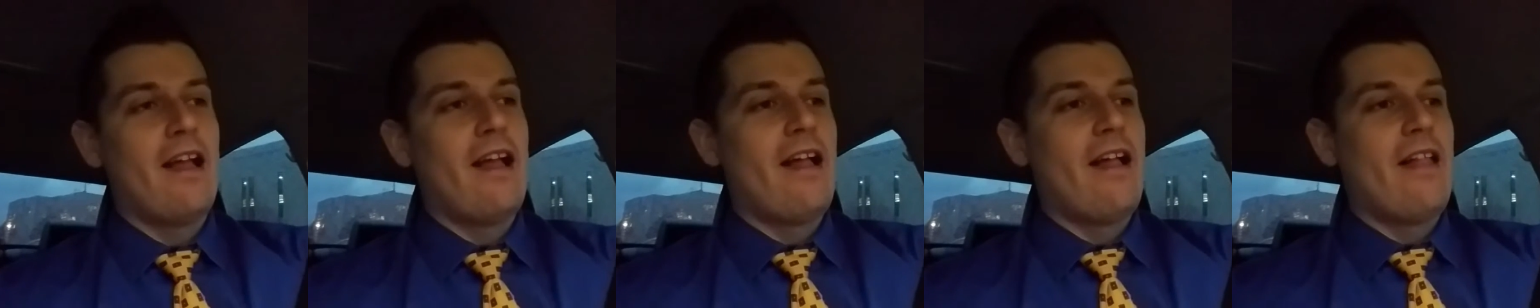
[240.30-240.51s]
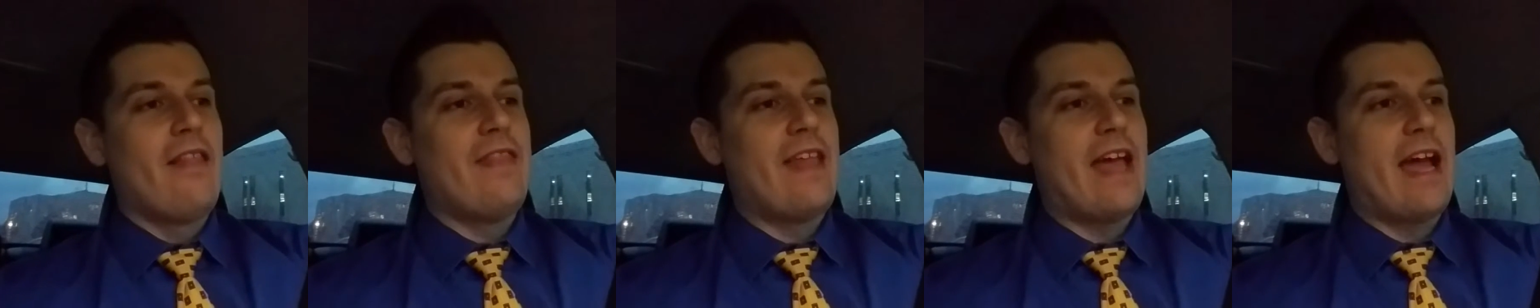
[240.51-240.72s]

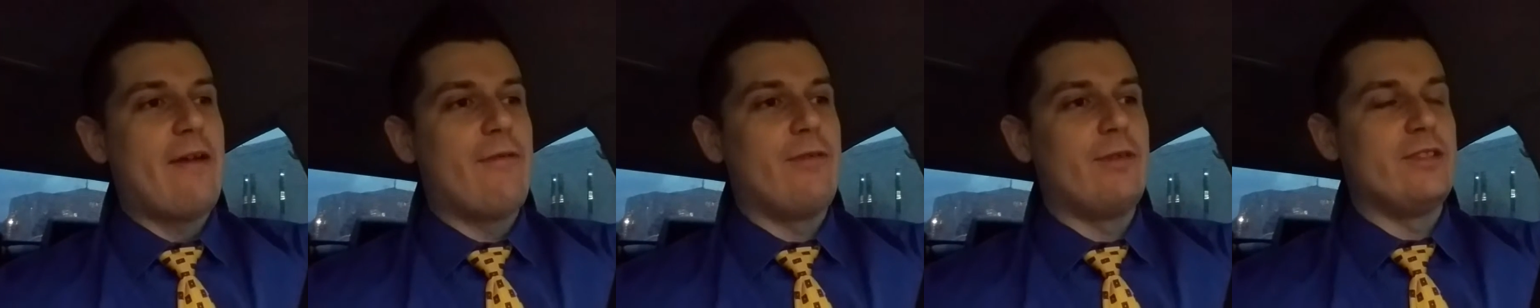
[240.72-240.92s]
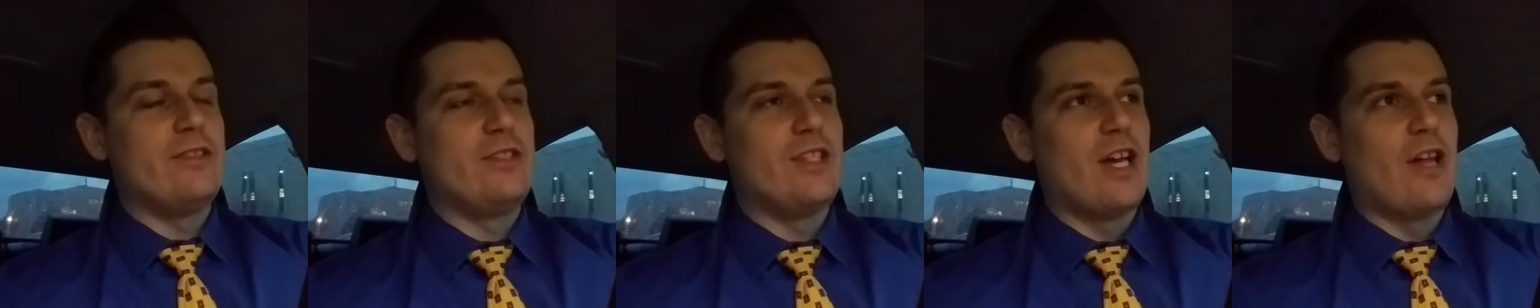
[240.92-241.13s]
that
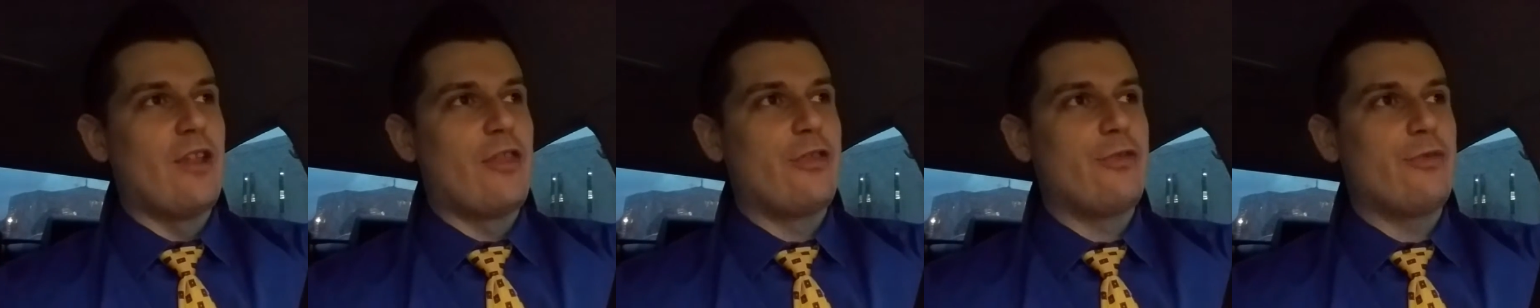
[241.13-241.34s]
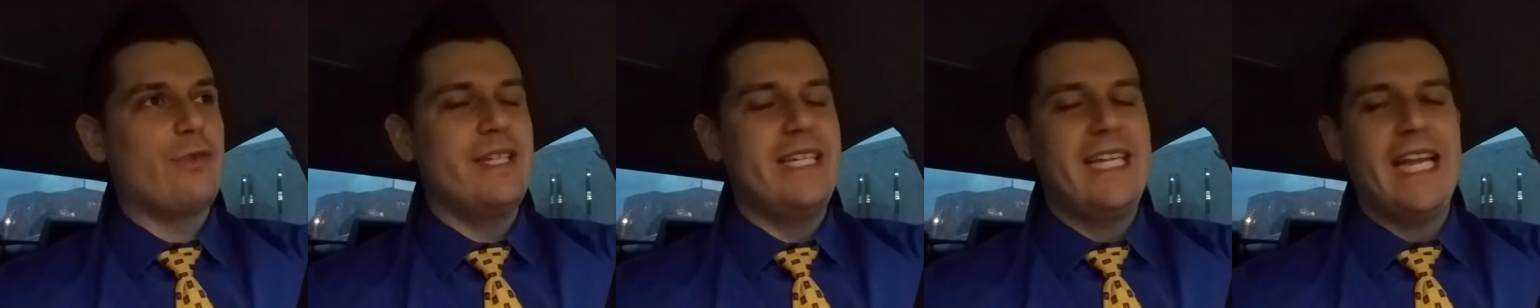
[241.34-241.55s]
was
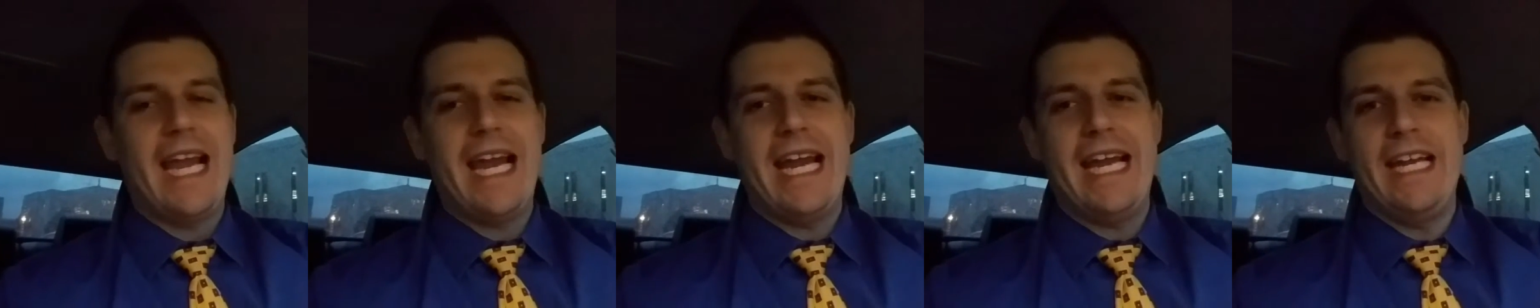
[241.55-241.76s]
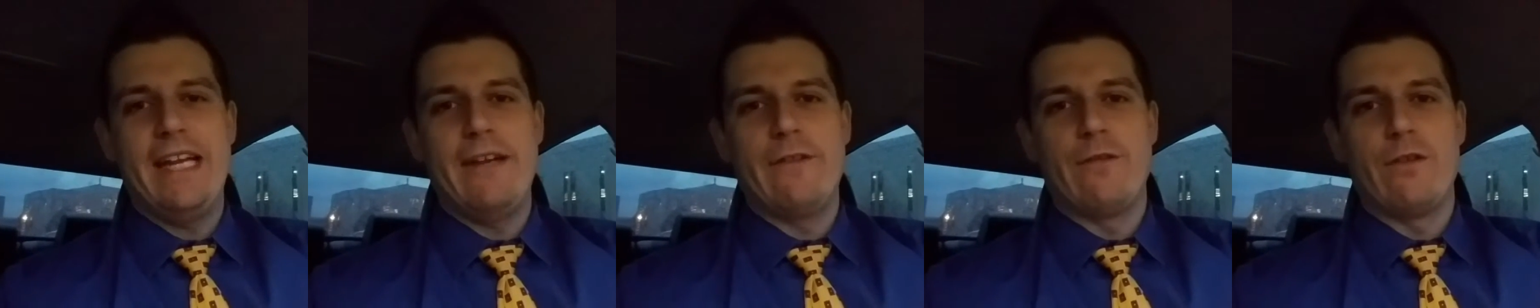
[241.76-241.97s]

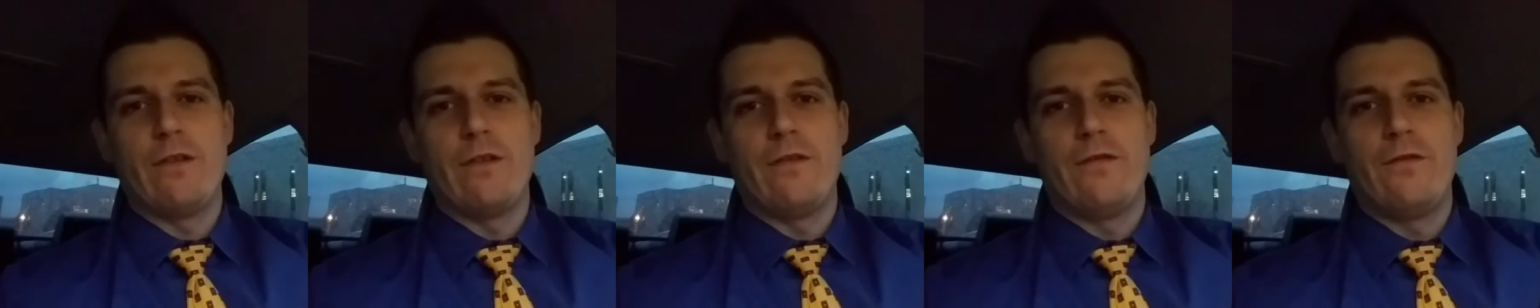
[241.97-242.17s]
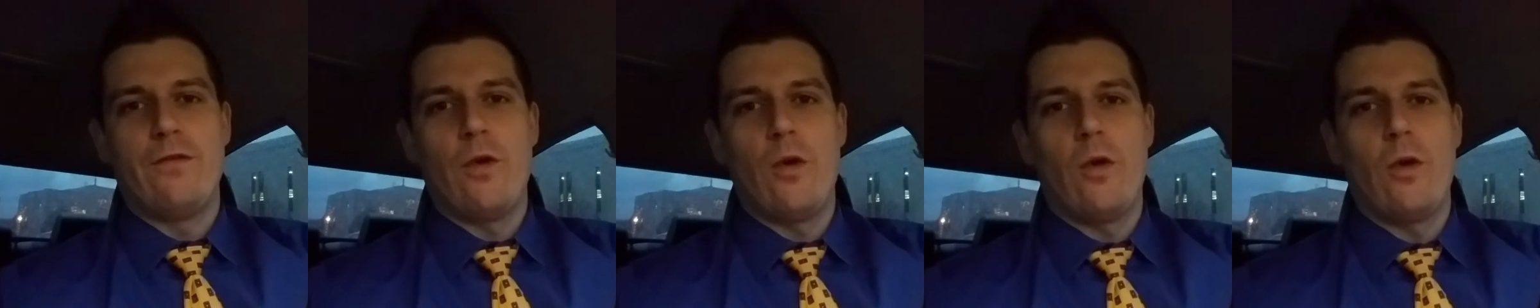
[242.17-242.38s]
380 for
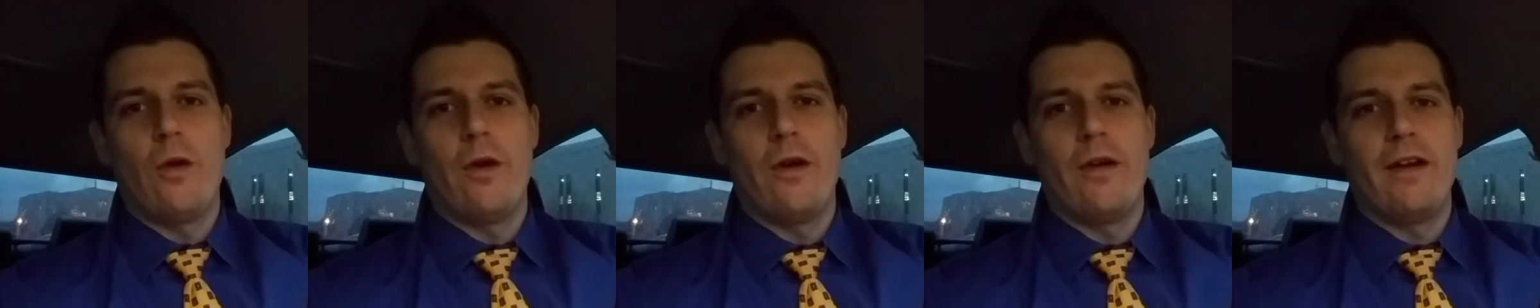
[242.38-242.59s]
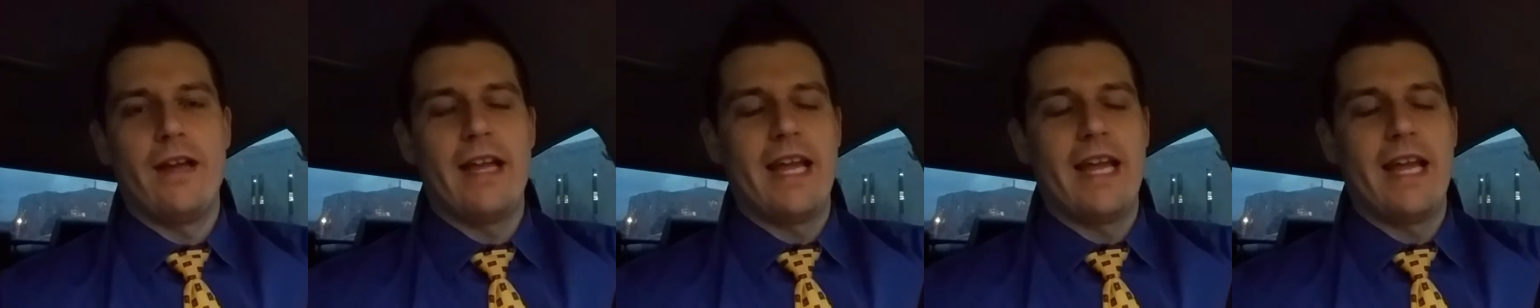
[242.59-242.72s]
4,